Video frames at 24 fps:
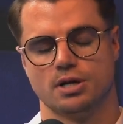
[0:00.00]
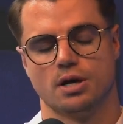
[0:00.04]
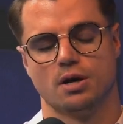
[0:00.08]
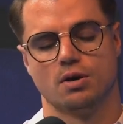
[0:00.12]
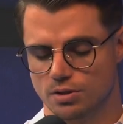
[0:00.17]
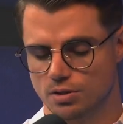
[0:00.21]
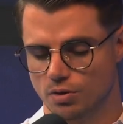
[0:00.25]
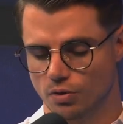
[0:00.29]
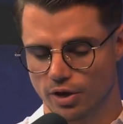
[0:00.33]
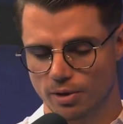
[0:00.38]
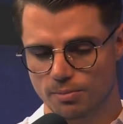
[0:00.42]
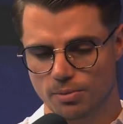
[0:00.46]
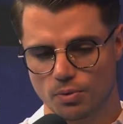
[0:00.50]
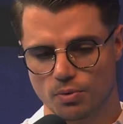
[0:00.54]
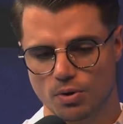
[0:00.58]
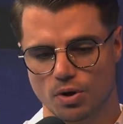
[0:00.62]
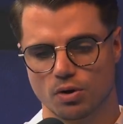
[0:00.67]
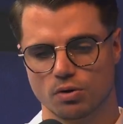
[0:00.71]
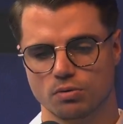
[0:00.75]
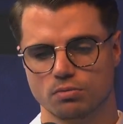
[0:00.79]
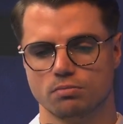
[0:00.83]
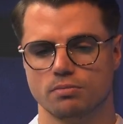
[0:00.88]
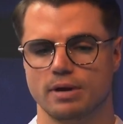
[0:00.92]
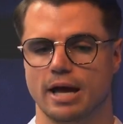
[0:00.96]
Now, don't get me
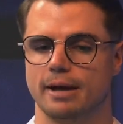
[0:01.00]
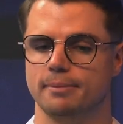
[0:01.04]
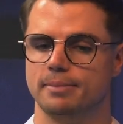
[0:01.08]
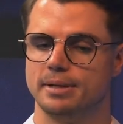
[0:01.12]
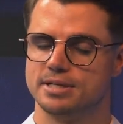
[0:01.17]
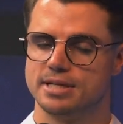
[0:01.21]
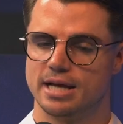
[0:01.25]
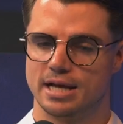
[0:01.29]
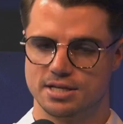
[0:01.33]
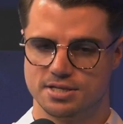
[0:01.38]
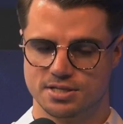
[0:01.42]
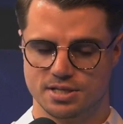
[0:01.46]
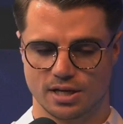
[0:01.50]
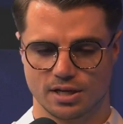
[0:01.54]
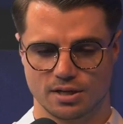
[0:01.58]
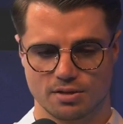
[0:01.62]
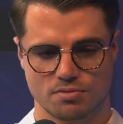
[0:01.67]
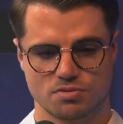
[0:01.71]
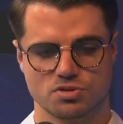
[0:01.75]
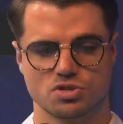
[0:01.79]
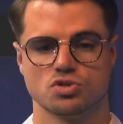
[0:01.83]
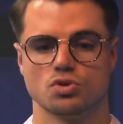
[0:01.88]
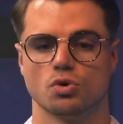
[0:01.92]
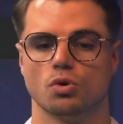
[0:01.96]
wrong, A/B
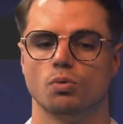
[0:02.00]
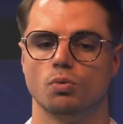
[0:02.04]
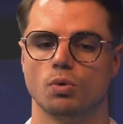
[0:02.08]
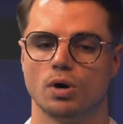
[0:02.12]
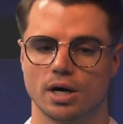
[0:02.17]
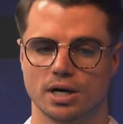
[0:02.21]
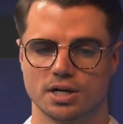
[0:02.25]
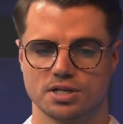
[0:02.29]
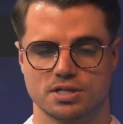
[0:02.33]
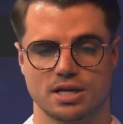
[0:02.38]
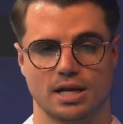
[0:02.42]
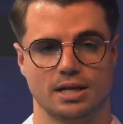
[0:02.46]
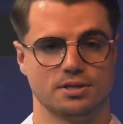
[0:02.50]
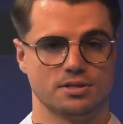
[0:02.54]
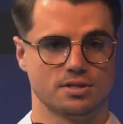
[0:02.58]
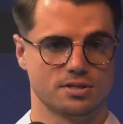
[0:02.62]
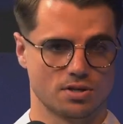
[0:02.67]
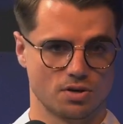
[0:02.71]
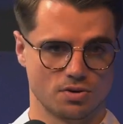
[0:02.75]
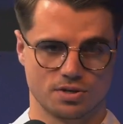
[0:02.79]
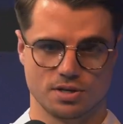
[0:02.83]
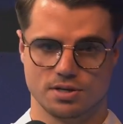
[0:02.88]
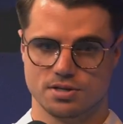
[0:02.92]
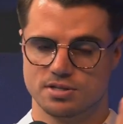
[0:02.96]
testing still works in
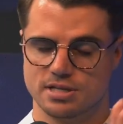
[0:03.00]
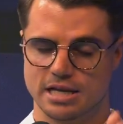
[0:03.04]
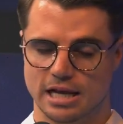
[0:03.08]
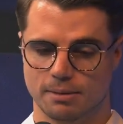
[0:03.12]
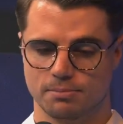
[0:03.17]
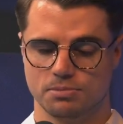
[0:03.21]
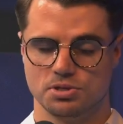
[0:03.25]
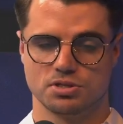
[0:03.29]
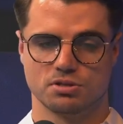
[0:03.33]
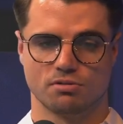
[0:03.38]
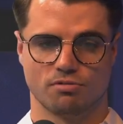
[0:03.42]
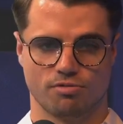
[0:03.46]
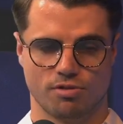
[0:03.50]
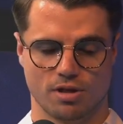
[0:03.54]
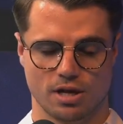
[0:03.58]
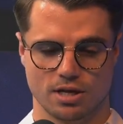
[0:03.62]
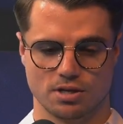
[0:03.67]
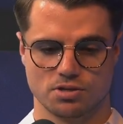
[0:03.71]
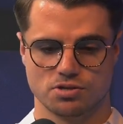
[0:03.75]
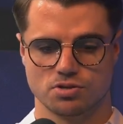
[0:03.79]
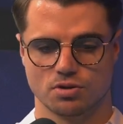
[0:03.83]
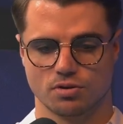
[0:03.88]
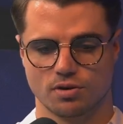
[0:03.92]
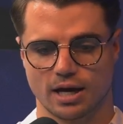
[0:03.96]
certain segments of
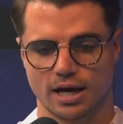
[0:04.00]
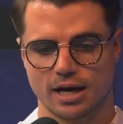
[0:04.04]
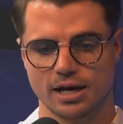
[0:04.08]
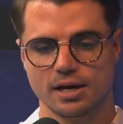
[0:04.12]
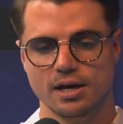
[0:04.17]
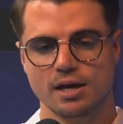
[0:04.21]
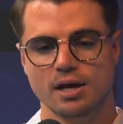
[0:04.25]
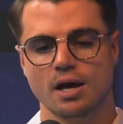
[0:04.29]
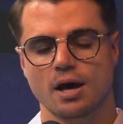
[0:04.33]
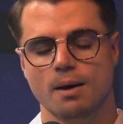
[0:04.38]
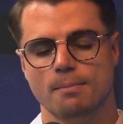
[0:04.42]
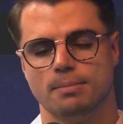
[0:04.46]
things, okay?